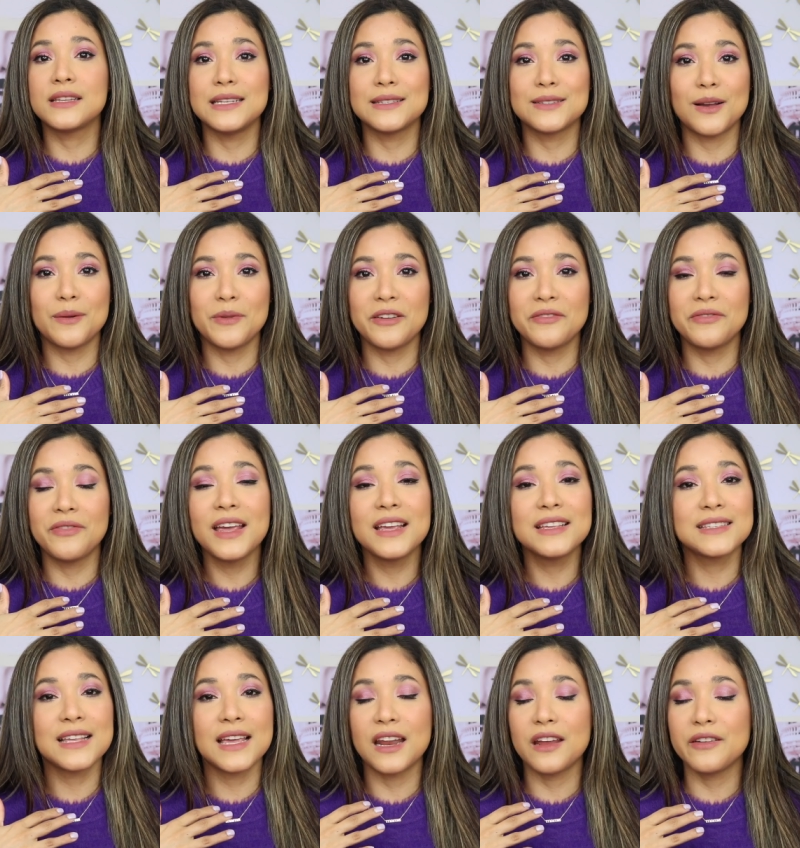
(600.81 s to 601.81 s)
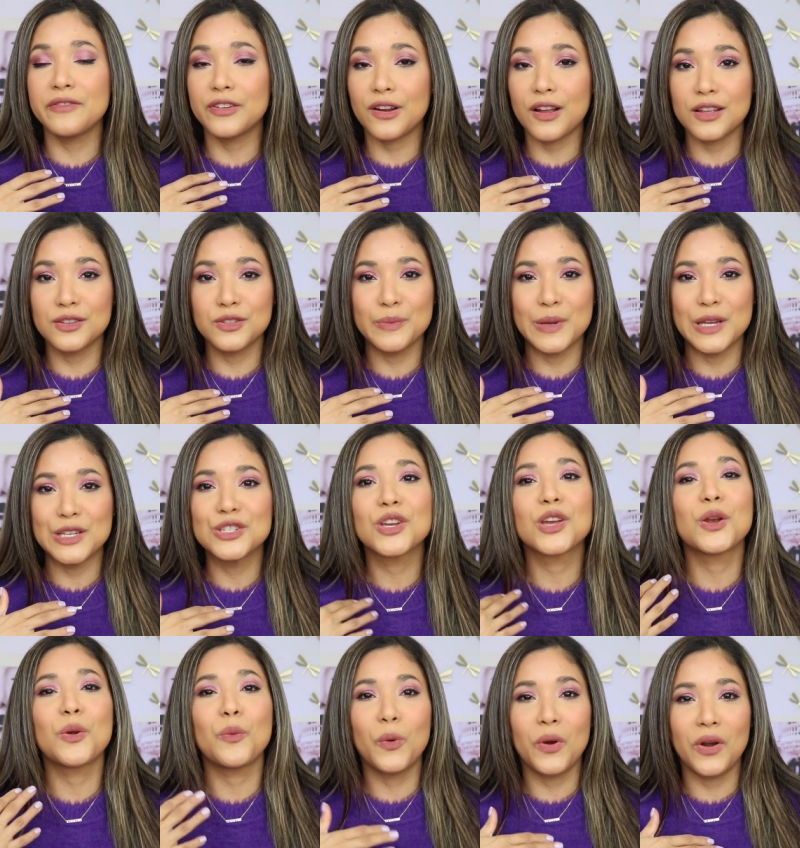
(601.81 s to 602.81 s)
these on my face, and I forgot to
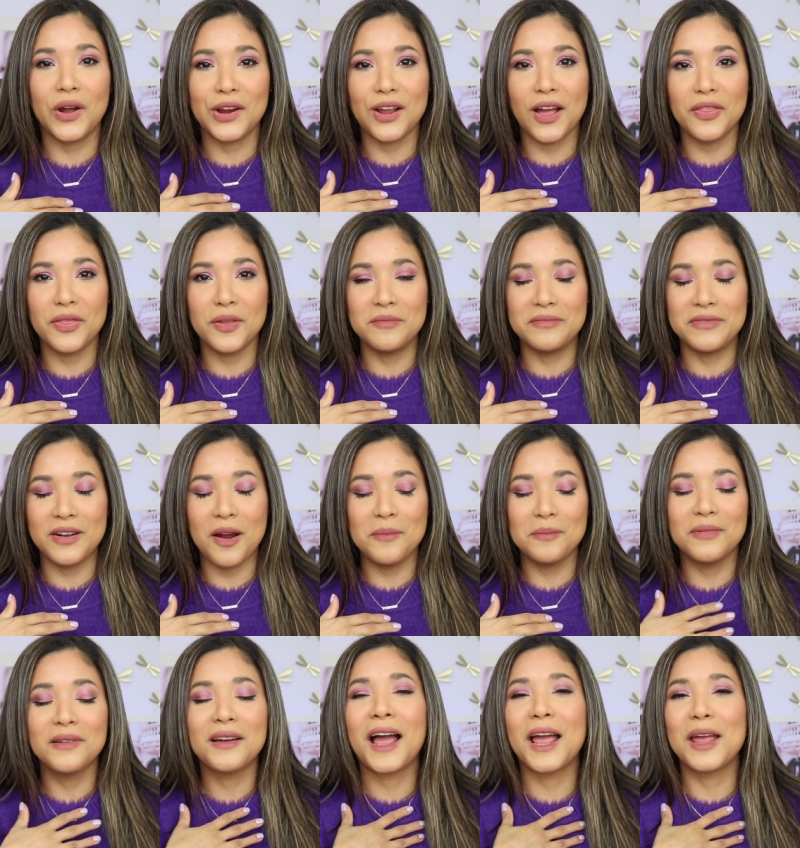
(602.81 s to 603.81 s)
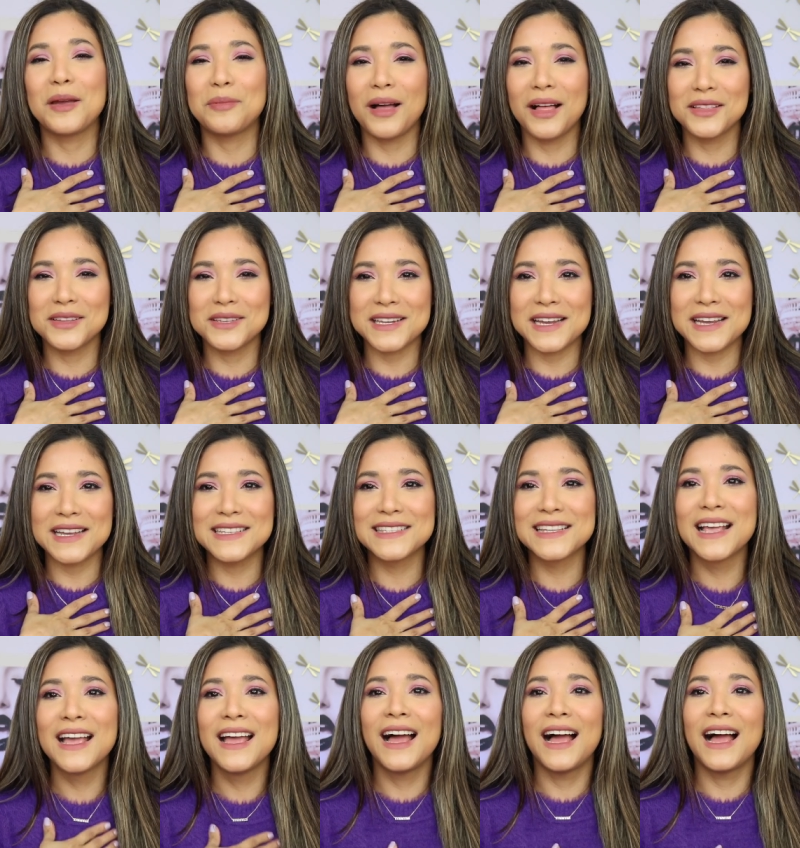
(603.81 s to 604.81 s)
mention where I got them from. I apologize.
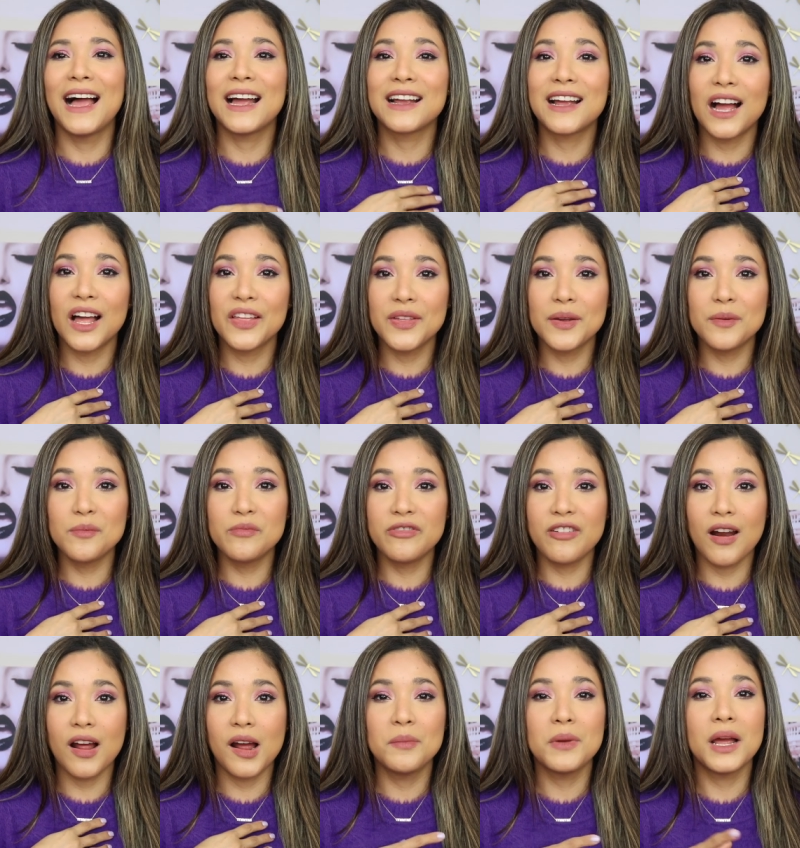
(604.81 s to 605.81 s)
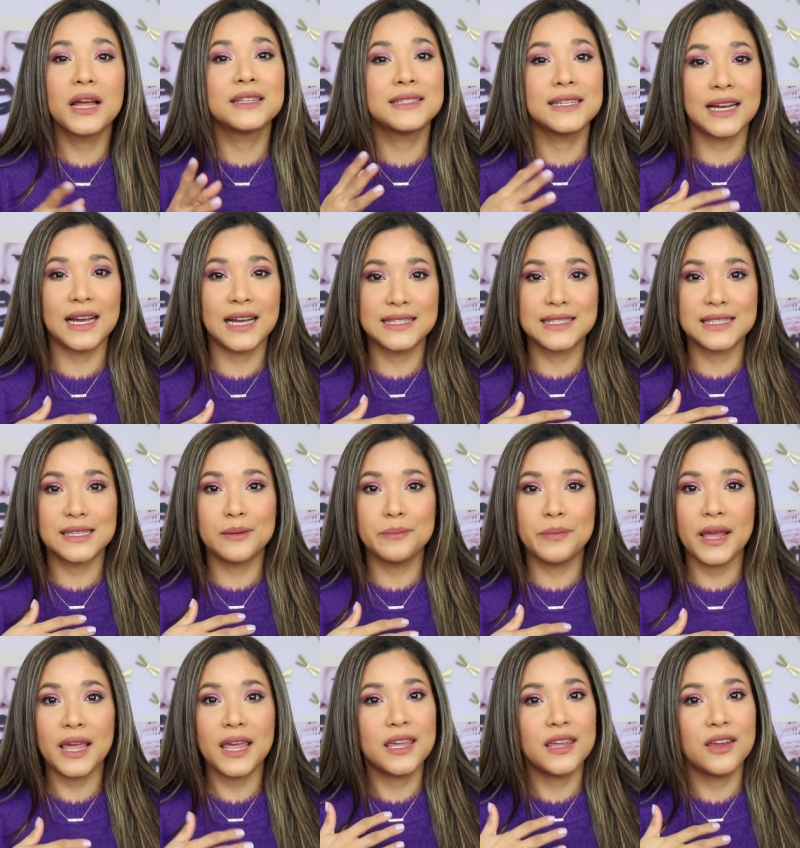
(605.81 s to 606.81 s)
I got them from the Hudson
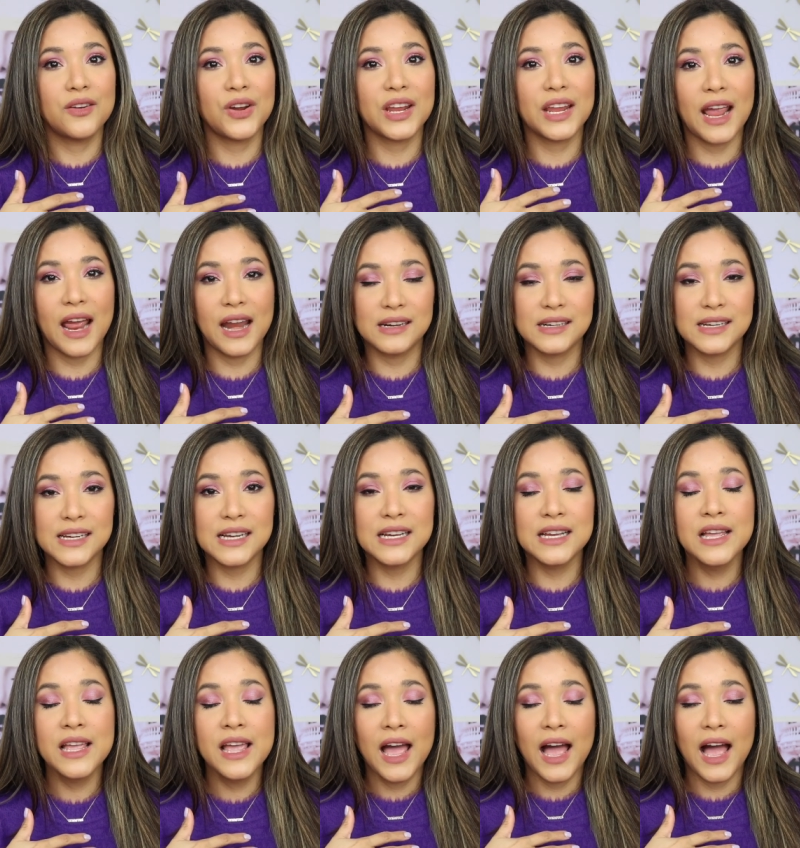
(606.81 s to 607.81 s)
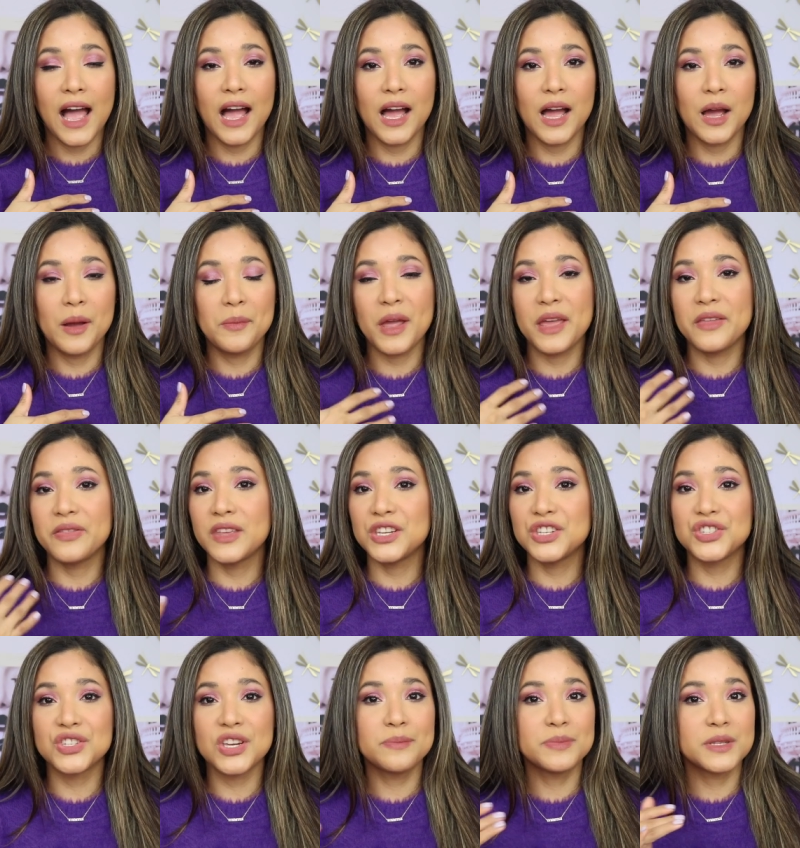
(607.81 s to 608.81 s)
Bay here in Canada, and they
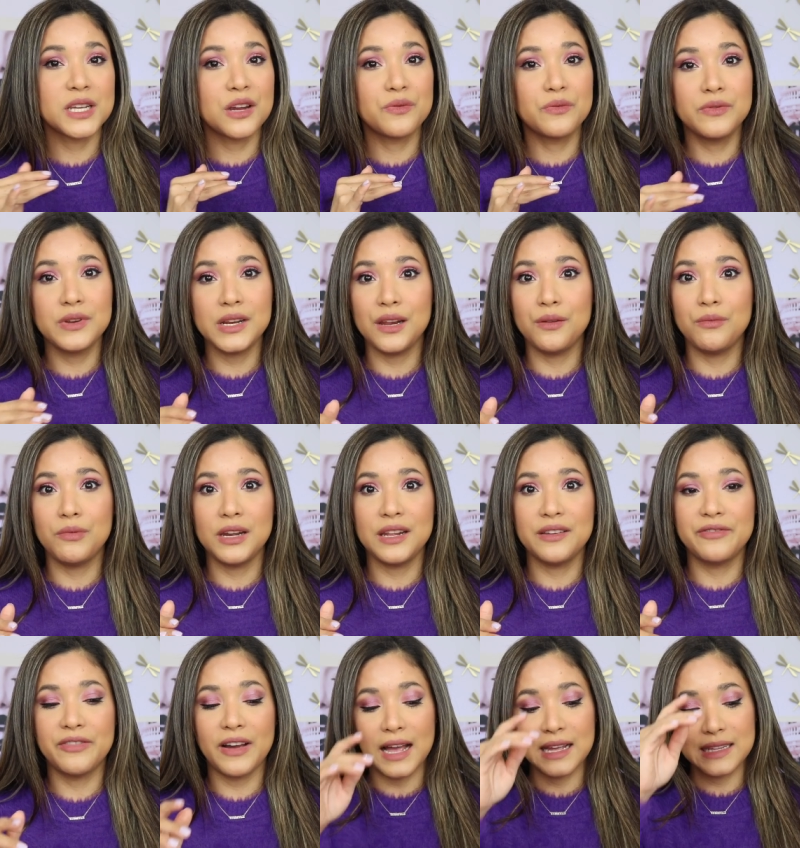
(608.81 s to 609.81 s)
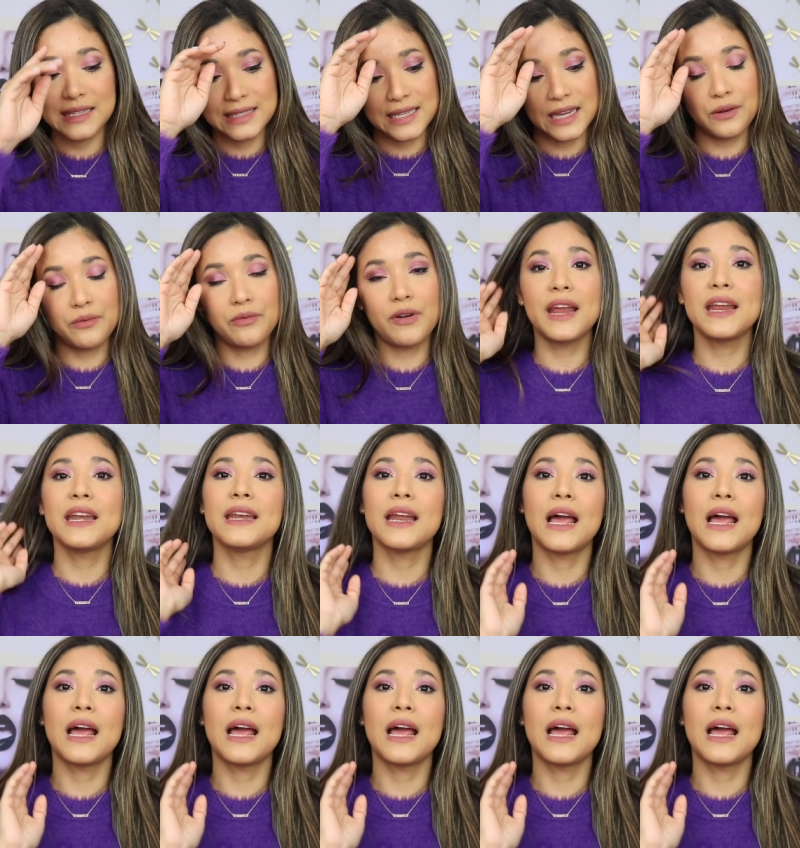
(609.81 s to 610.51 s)
shipped really, really fast. Right